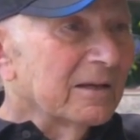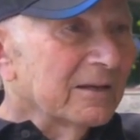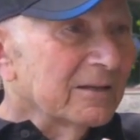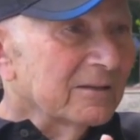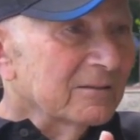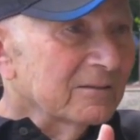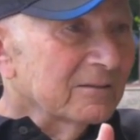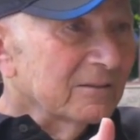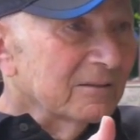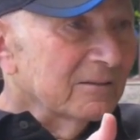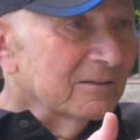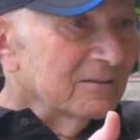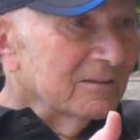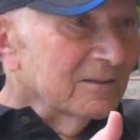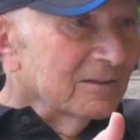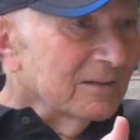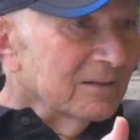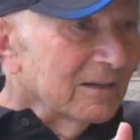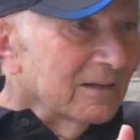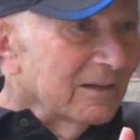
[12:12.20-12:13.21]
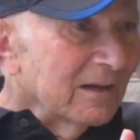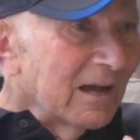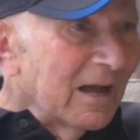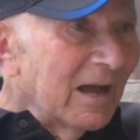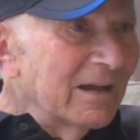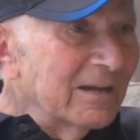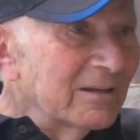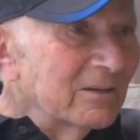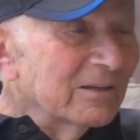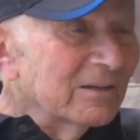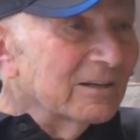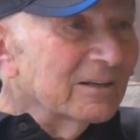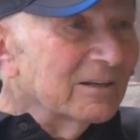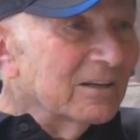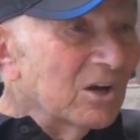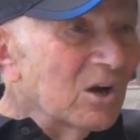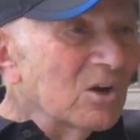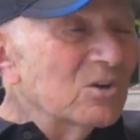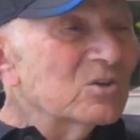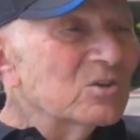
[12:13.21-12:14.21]
And I
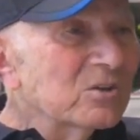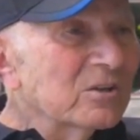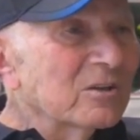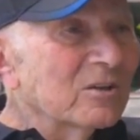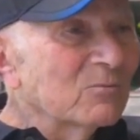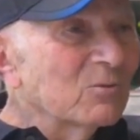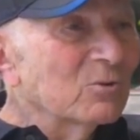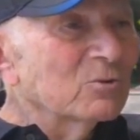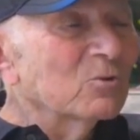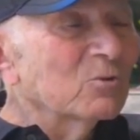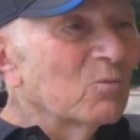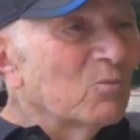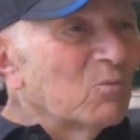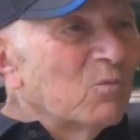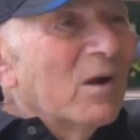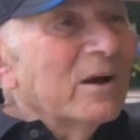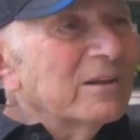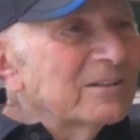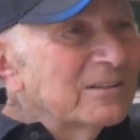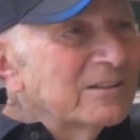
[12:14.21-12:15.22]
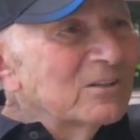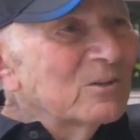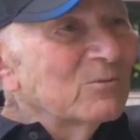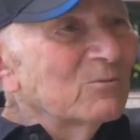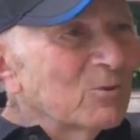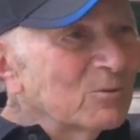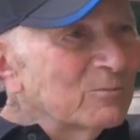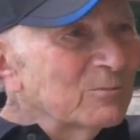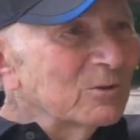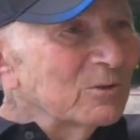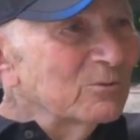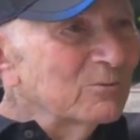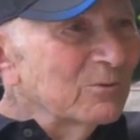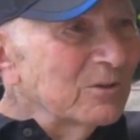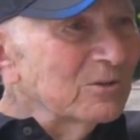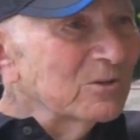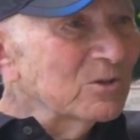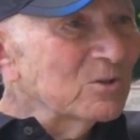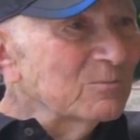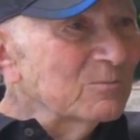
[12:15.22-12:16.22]
constantly wondered, why did he want me to
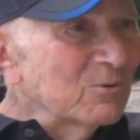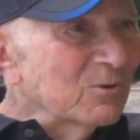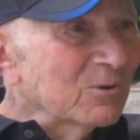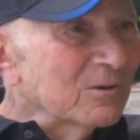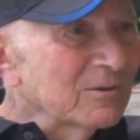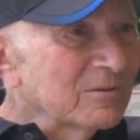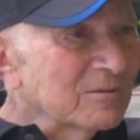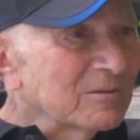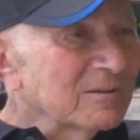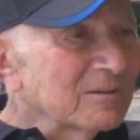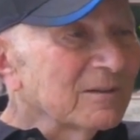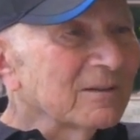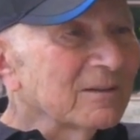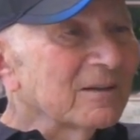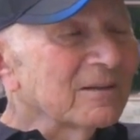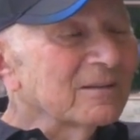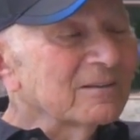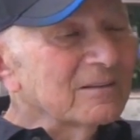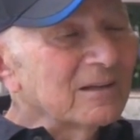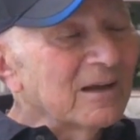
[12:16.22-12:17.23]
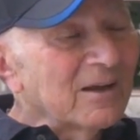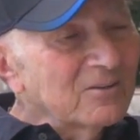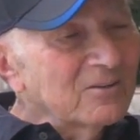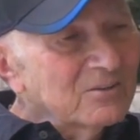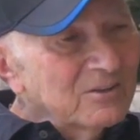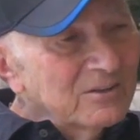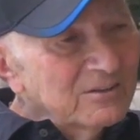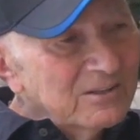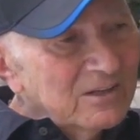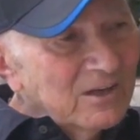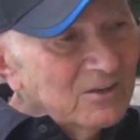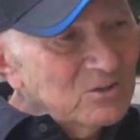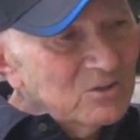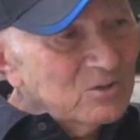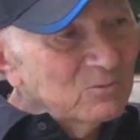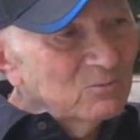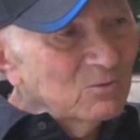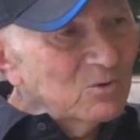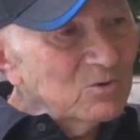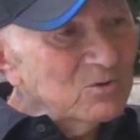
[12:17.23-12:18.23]
read this book? And I think the
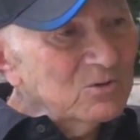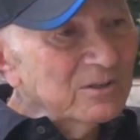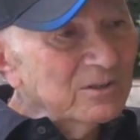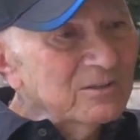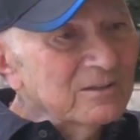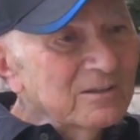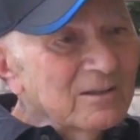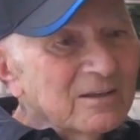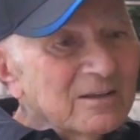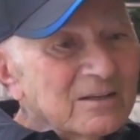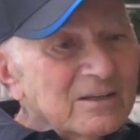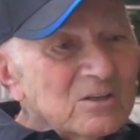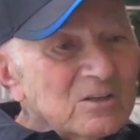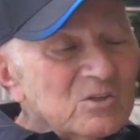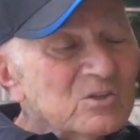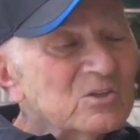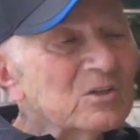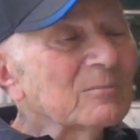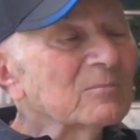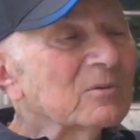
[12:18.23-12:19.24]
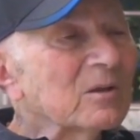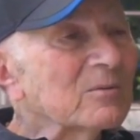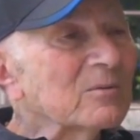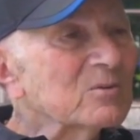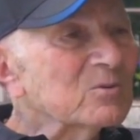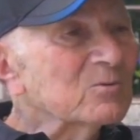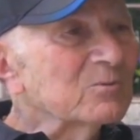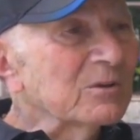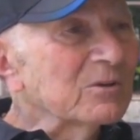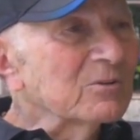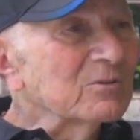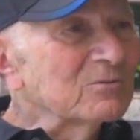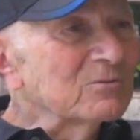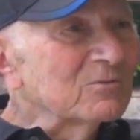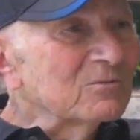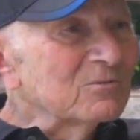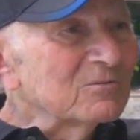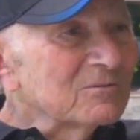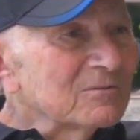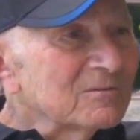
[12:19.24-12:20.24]
answer was that sometimes when
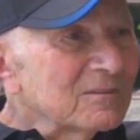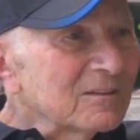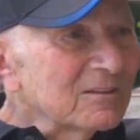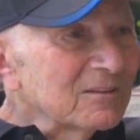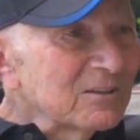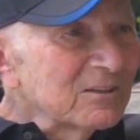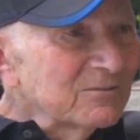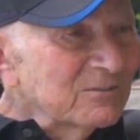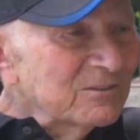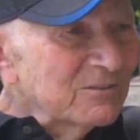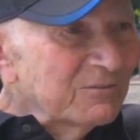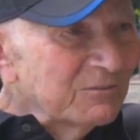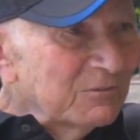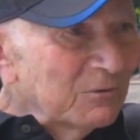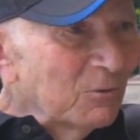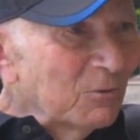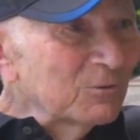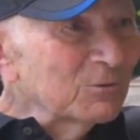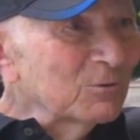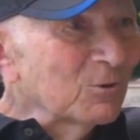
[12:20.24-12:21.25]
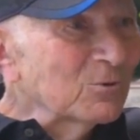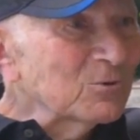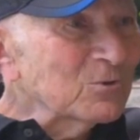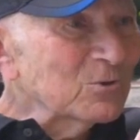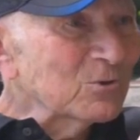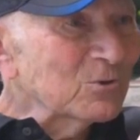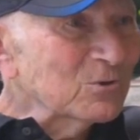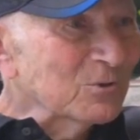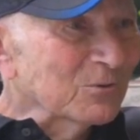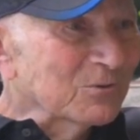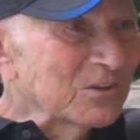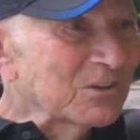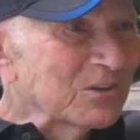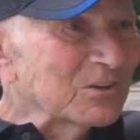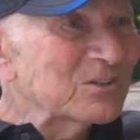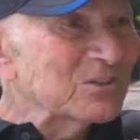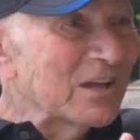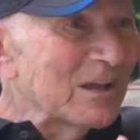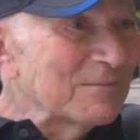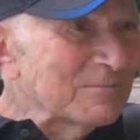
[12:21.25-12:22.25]
you leave the fold, all sorts of
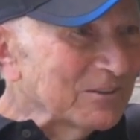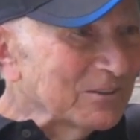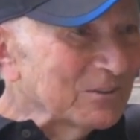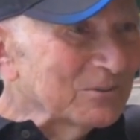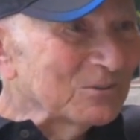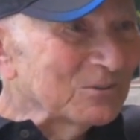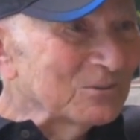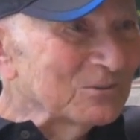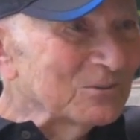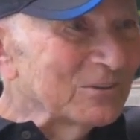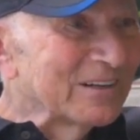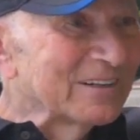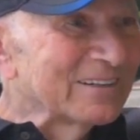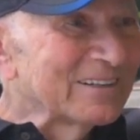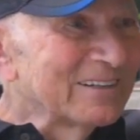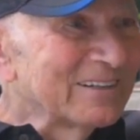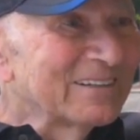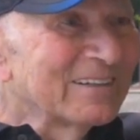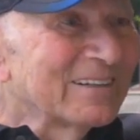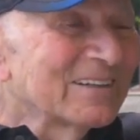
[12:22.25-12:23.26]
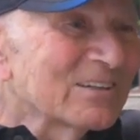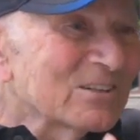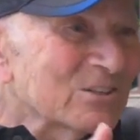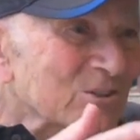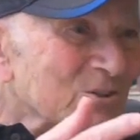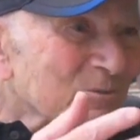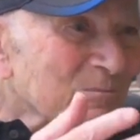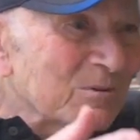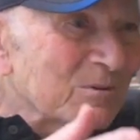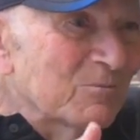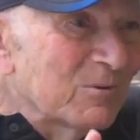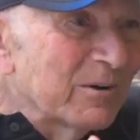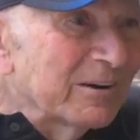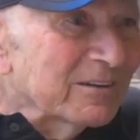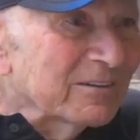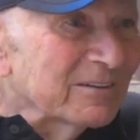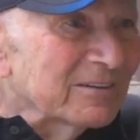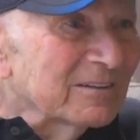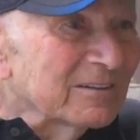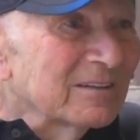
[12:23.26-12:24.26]
things happen to you. So
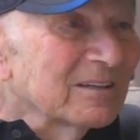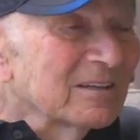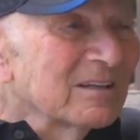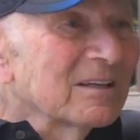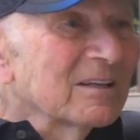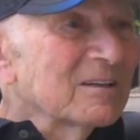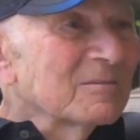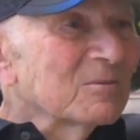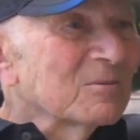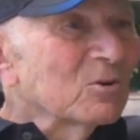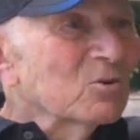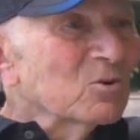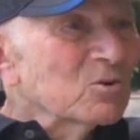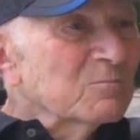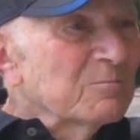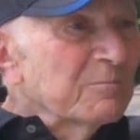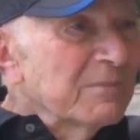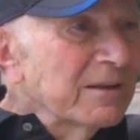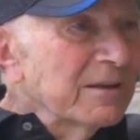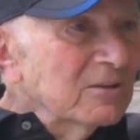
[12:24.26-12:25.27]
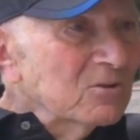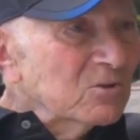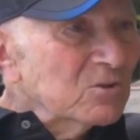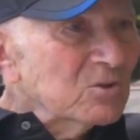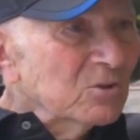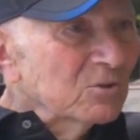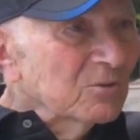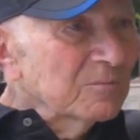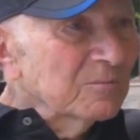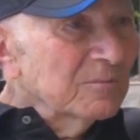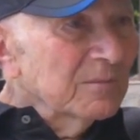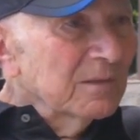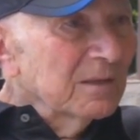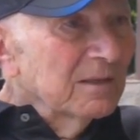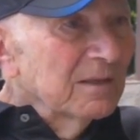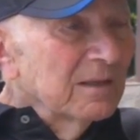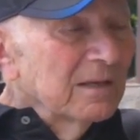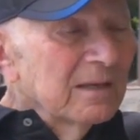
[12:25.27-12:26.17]
beware, because Mendelssohn